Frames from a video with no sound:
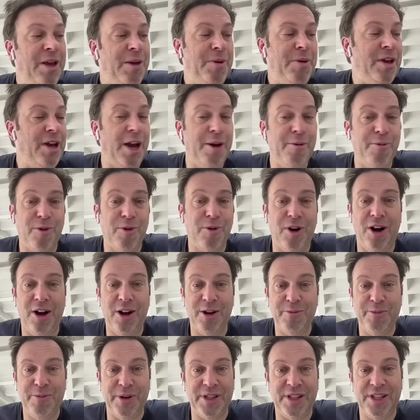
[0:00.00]
maybe I'm
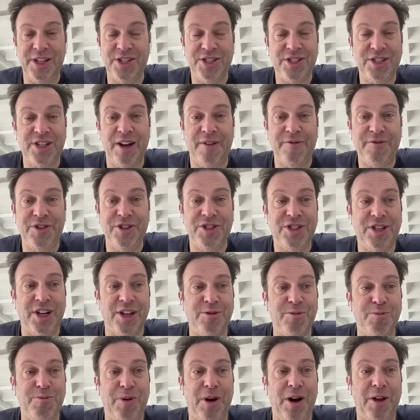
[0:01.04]
wrong, but this stuff just
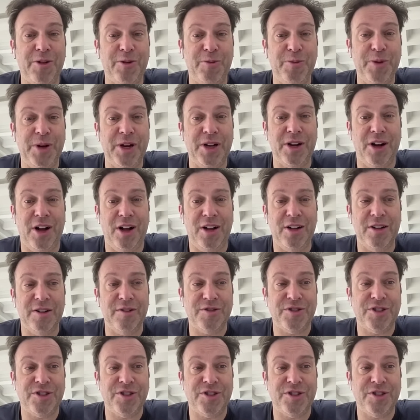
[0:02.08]
doesn't bother me at all.